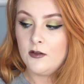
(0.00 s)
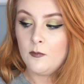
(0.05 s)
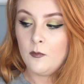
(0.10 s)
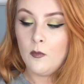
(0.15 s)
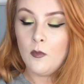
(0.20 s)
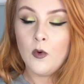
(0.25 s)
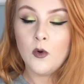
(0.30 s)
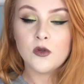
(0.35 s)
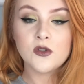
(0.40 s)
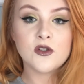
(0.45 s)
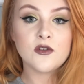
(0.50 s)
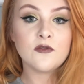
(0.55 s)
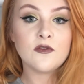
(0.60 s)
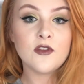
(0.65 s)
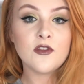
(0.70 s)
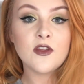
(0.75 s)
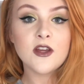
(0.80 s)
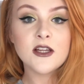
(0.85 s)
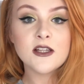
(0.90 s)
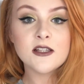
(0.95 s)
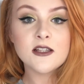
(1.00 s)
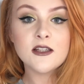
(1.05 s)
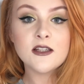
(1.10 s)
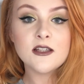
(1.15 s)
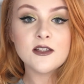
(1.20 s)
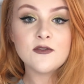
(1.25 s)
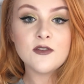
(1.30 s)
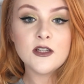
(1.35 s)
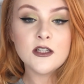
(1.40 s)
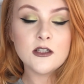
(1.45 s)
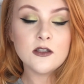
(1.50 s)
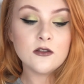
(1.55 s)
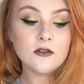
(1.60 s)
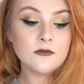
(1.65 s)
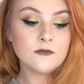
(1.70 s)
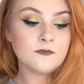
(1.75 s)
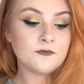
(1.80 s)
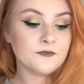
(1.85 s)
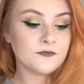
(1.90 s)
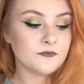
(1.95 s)
most of the things in this video.
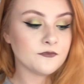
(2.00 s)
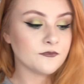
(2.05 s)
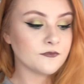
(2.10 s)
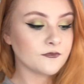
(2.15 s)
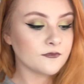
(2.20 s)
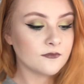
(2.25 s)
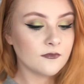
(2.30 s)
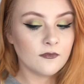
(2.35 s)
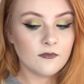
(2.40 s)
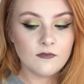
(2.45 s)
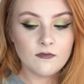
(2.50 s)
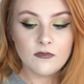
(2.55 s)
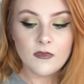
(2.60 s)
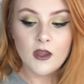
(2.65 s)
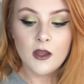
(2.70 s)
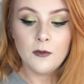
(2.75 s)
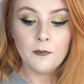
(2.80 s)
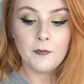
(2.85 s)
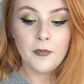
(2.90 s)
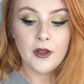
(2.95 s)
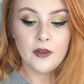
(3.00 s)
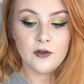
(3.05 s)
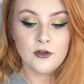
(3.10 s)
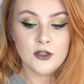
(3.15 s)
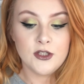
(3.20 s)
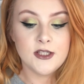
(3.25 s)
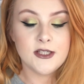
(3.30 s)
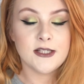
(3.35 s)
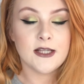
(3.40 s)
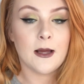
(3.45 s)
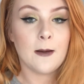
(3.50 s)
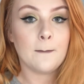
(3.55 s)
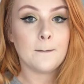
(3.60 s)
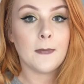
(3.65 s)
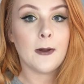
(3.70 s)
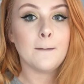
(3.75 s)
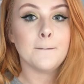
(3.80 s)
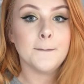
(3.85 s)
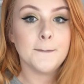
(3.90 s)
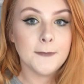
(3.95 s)
But there's
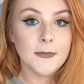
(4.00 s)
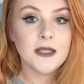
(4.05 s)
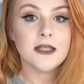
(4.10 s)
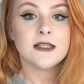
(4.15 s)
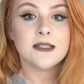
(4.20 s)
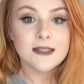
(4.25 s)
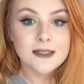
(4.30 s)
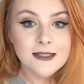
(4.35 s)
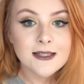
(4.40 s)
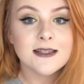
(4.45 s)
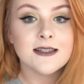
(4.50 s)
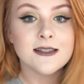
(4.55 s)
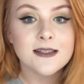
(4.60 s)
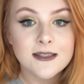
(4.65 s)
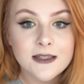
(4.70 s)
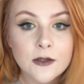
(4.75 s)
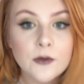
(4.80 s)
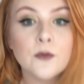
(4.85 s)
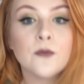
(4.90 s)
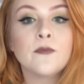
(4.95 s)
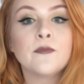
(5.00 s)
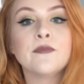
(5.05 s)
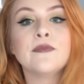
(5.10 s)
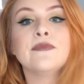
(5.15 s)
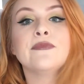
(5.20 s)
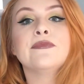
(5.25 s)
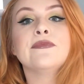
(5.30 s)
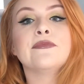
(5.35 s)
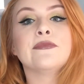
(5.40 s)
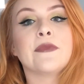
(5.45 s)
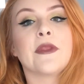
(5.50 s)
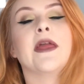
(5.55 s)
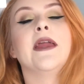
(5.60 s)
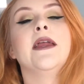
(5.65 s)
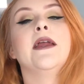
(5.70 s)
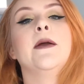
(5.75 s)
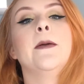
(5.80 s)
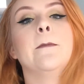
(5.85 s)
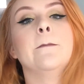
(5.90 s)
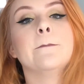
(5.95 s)
some misses.
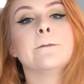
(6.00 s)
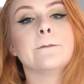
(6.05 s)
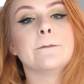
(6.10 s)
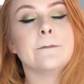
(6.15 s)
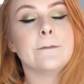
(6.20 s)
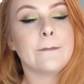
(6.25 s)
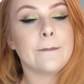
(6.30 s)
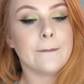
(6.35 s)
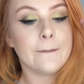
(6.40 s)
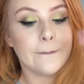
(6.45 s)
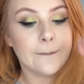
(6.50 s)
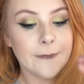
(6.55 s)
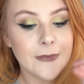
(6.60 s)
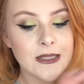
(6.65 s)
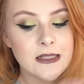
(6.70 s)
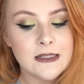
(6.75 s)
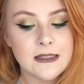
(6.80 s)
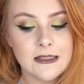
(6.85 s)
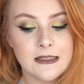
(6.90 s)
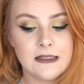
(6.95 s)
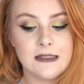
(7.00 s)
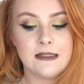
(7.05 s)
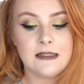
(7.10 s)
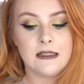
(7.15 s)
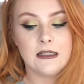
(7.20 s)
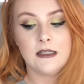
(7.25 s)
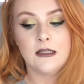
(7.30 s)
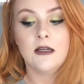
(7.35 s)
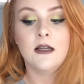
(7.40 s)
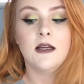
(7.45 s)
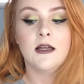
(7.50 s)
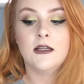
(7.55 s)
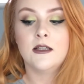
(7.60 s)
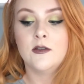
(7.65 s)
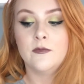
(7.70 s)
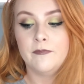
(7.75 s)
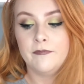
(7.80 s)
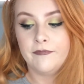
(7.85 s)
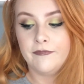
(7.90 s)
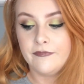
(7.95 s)
Like misses.
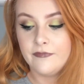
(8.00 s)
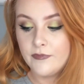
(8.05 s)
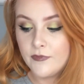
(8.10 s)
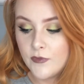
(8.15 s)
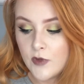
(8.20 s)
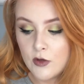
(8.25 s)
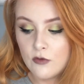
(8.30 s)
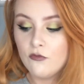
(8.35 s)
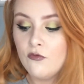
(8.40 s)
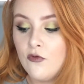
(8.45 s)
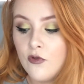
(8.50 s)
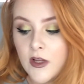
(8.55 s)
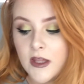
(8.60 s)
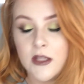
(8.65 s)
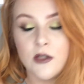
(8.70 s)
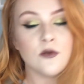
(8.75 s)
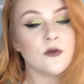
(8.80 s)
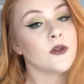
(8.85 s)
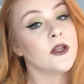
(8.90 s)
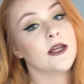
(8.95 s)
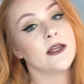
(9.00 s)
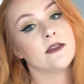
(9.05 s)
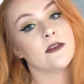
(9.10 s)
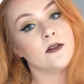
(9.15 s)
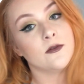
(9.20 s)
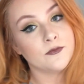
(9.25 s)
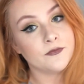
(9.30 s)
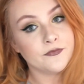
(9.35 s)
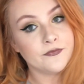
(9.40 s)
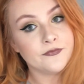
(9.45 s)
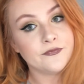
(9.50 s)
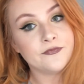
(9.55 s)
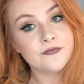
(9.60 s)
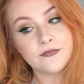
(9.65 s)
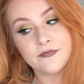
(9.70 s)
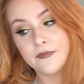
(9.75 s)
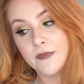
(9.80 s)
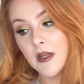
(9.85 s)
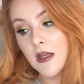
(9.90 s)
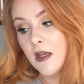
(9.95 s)
Really don't like them.
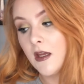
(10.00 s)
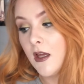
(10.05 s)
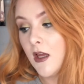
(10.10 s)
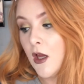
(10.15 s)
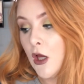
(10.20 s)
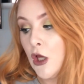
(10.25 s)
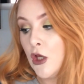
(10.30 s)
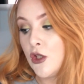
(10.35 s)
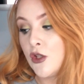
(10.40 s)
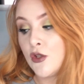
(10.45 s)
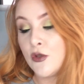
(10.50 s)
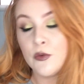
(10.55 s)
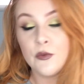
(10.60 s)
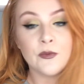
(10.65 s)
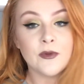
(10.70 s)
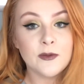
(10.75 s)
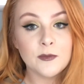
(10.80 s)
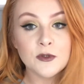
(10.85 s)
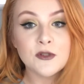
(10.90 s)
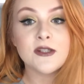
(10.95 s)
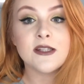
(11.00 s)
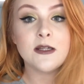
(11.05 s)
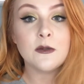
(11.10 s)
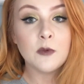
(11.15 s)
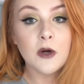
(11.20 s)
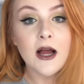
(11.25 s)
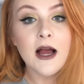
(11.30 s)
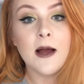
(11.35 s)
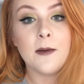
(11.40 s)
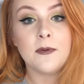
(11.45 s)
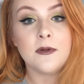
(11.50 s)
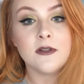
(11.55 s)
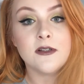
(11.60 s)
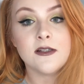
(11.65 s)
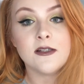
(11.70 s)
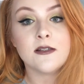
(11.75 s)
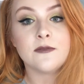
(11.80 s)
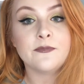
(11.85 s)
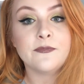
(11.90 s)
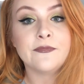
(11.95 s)
So we will see what
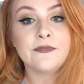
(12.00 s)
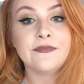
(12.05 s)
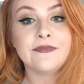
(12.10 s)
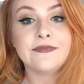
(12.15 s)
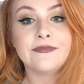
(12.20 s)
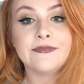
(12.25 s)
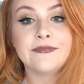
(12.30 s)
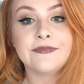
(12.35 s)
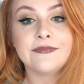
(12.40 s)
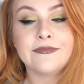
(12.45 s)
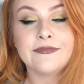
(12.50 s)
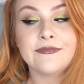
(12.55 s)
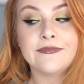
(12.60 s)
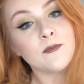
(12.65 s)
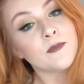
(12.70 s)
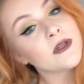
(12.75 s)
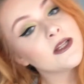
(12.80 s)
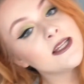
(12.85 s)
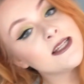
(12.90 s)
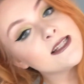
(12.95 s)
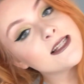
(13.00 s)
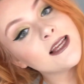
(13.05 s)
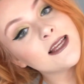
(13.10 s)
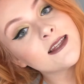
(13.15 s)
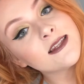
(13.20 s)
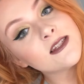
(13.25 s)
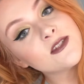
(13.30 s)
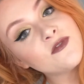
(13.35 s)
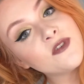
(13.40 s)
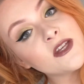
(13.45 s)
happens. Please like this